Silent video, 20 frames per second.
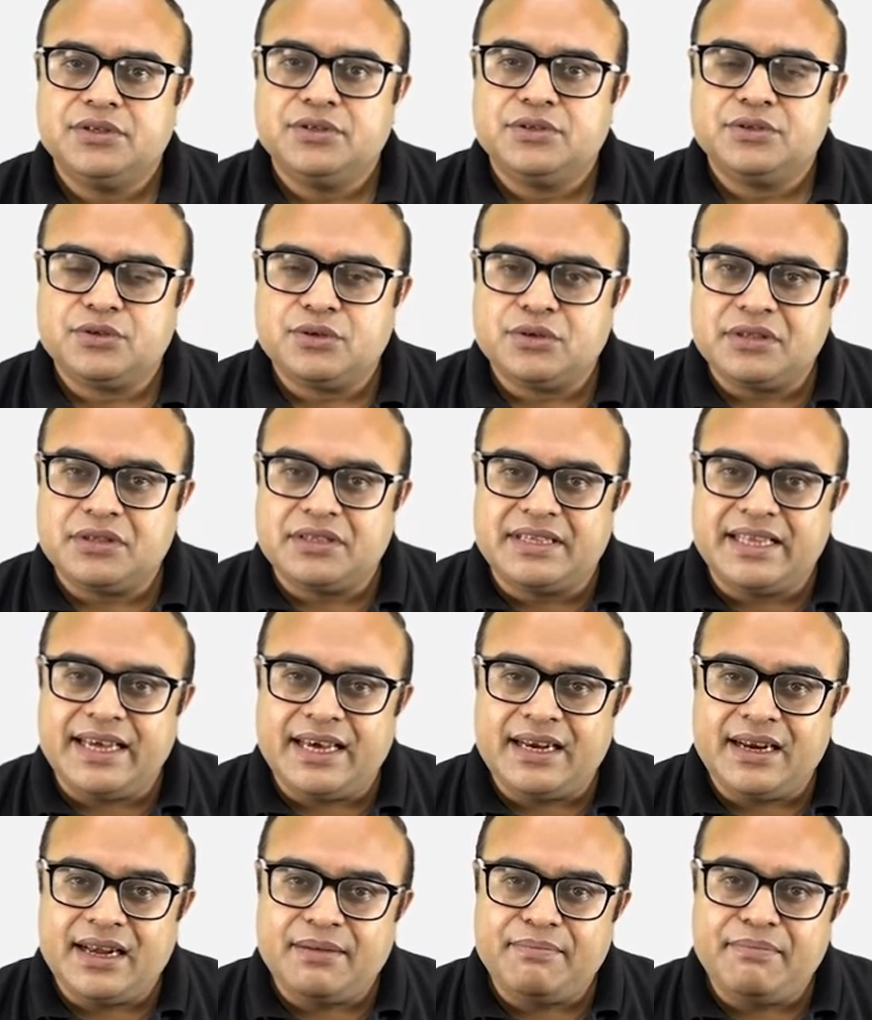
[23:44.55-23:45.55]
So,
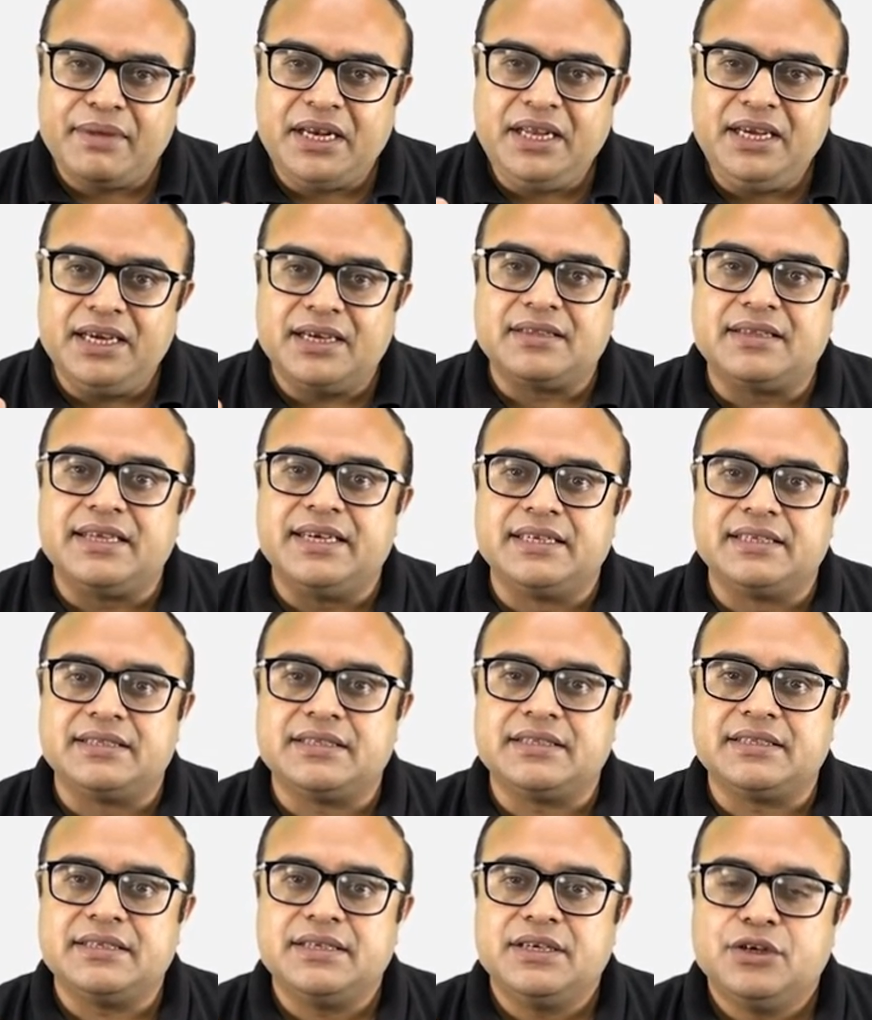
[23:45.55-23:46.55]
there are many
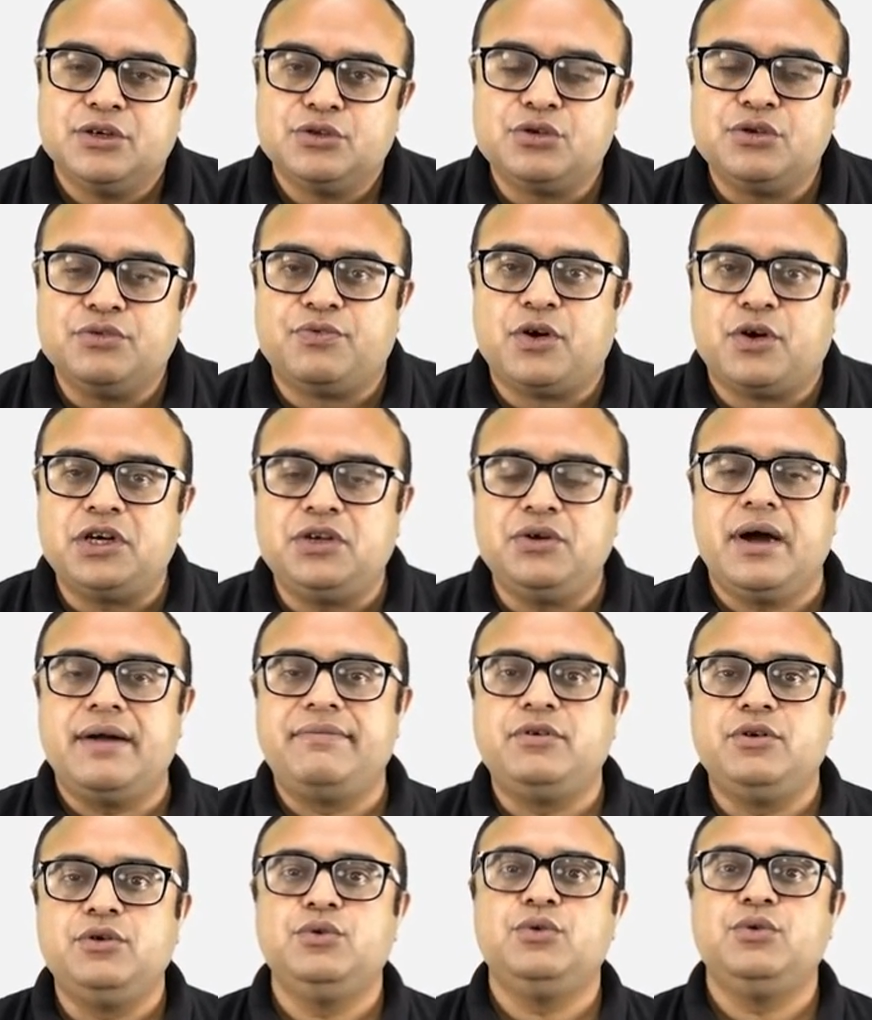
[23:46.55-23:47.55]
things. So, what you
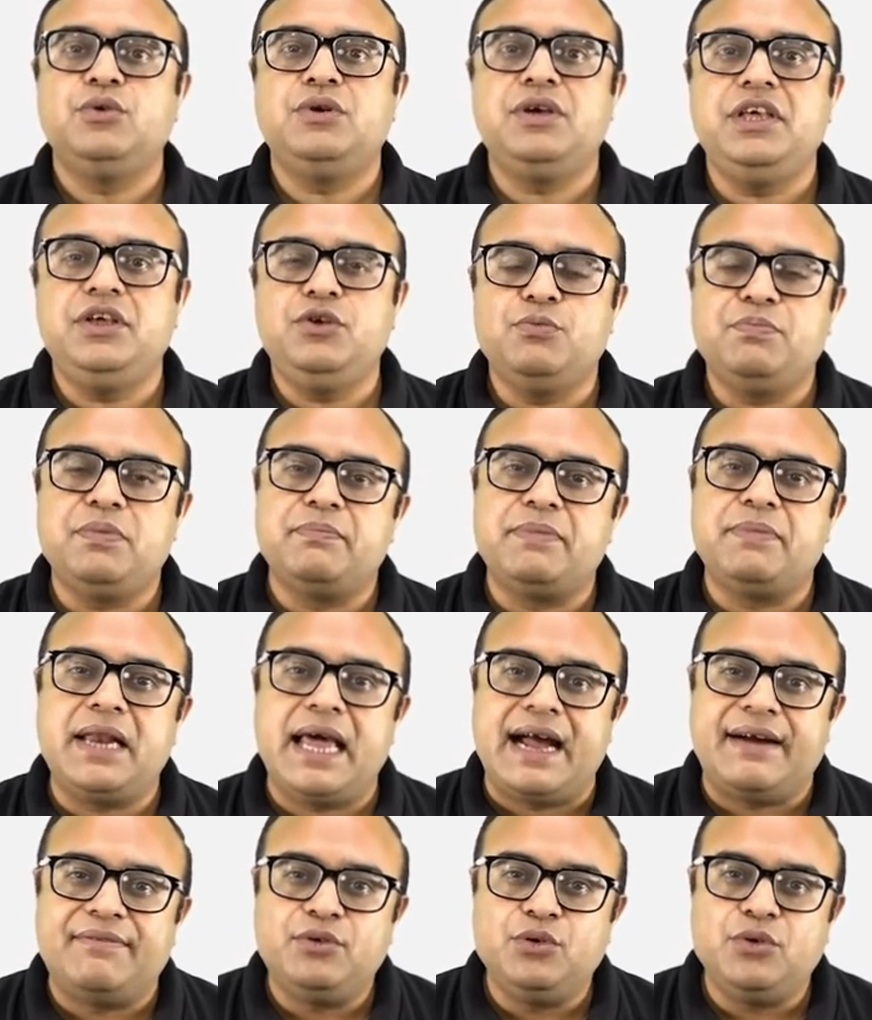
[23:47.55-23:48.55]
have to do, you people
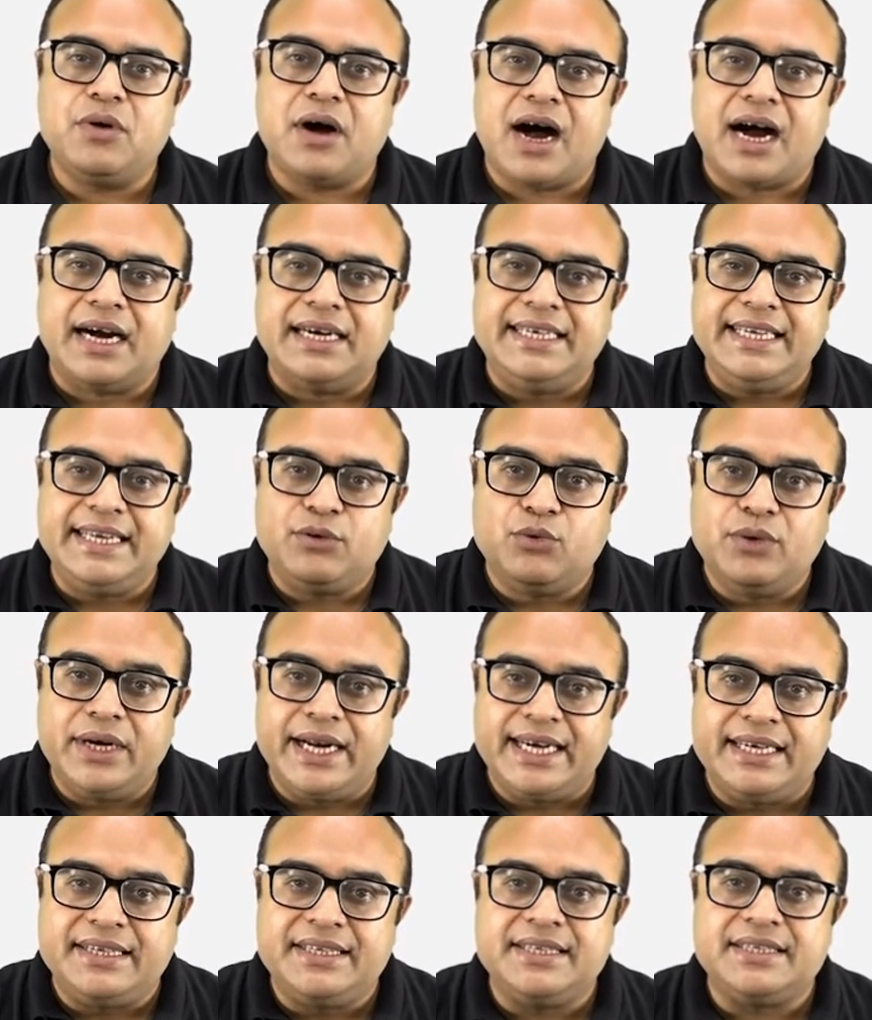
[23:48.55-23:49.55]
have to
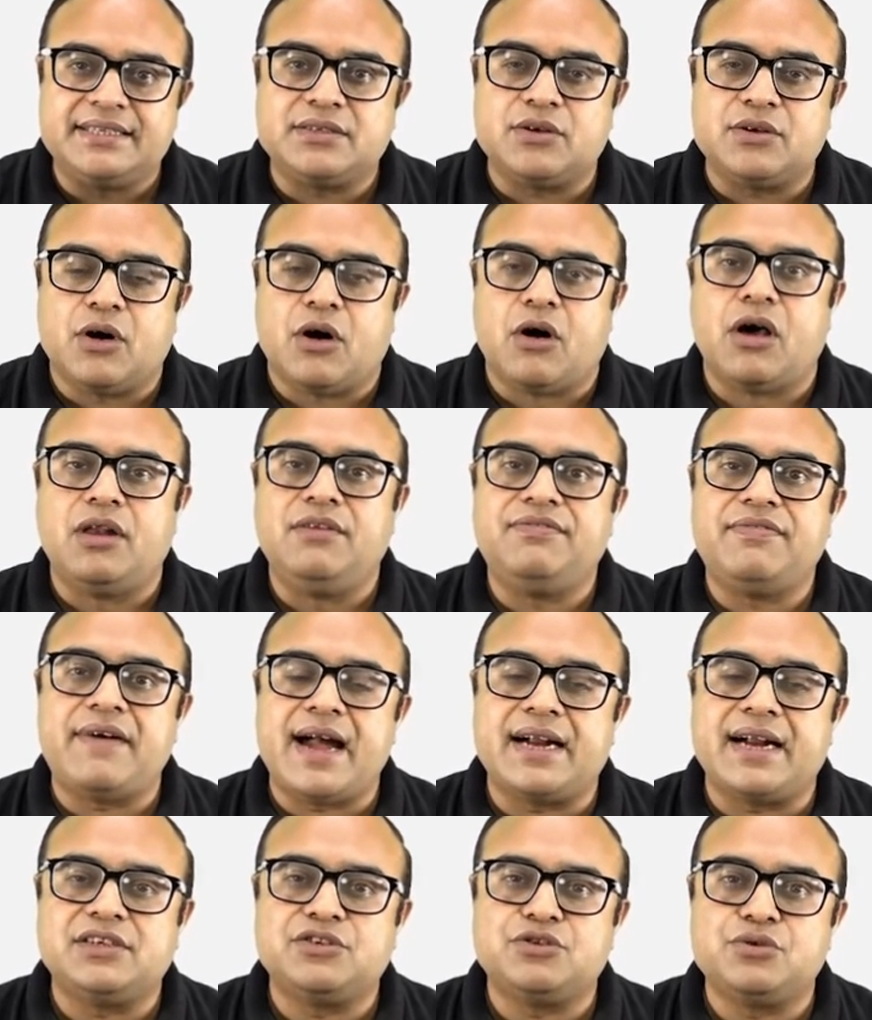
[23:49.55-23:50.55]
articulate this all
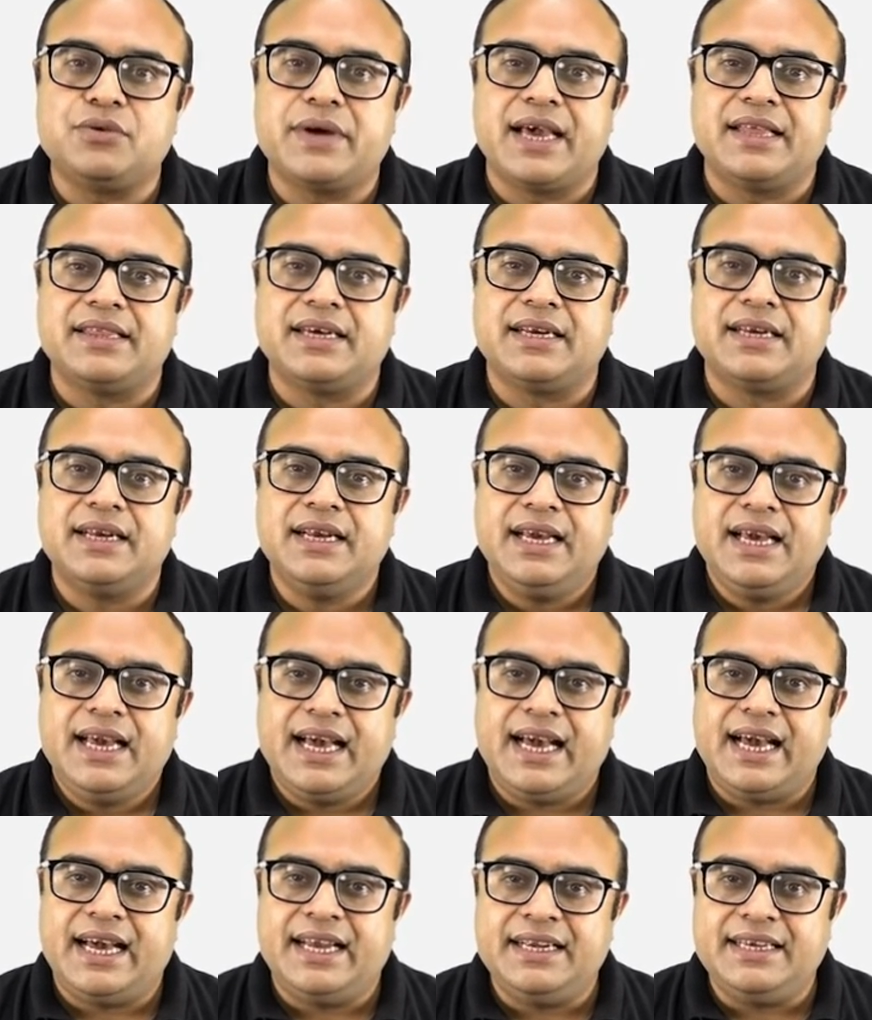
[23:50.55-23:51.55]
facts together
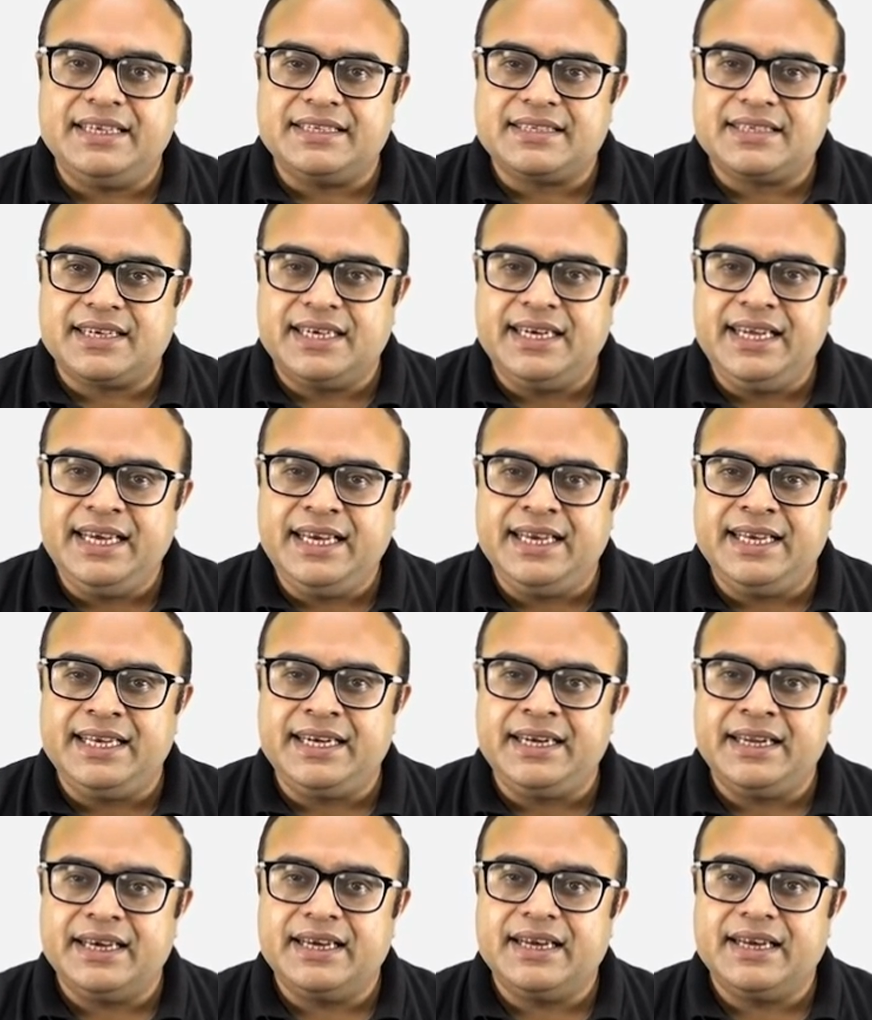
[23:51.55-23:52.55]
and study
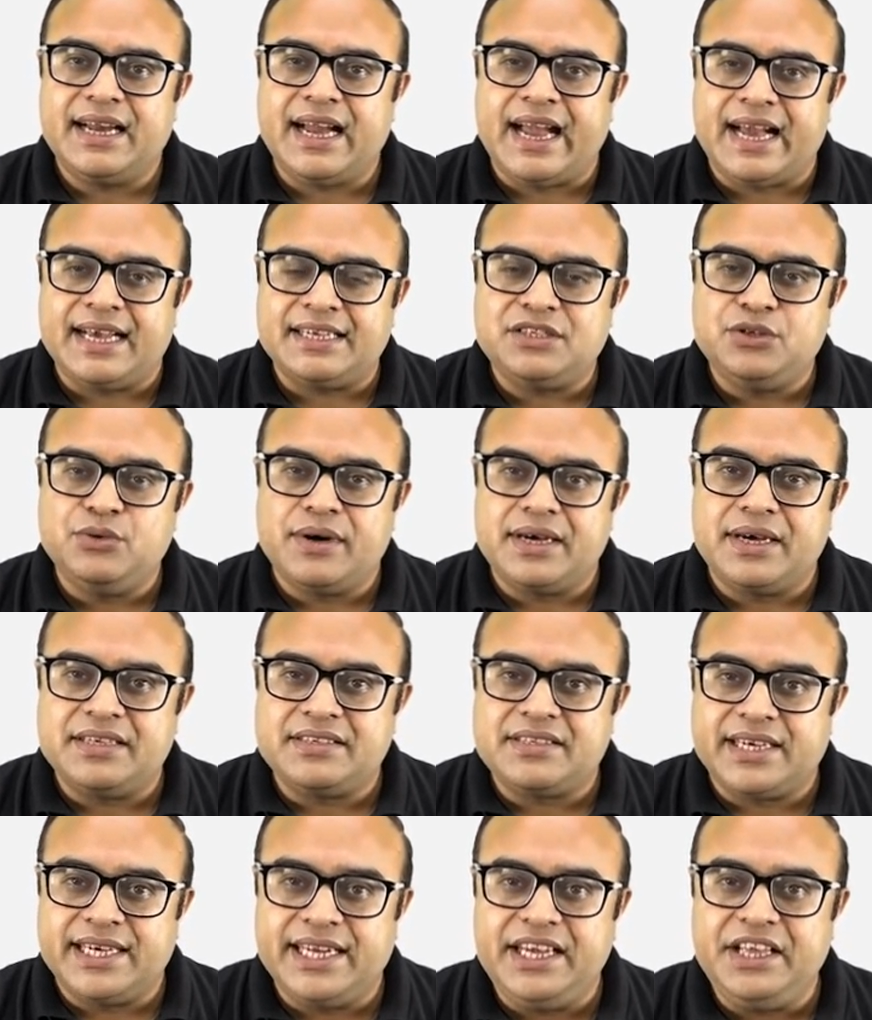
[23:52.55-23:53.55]
it as you are
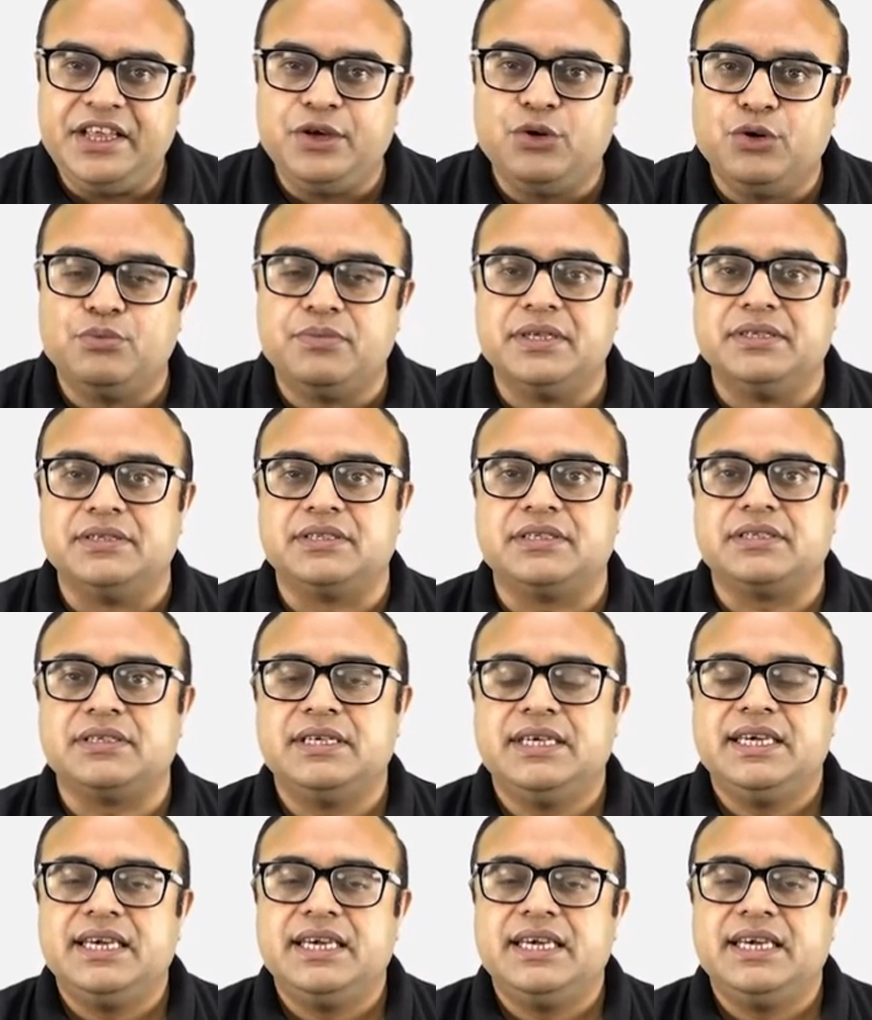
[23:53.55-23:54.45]
studying humans.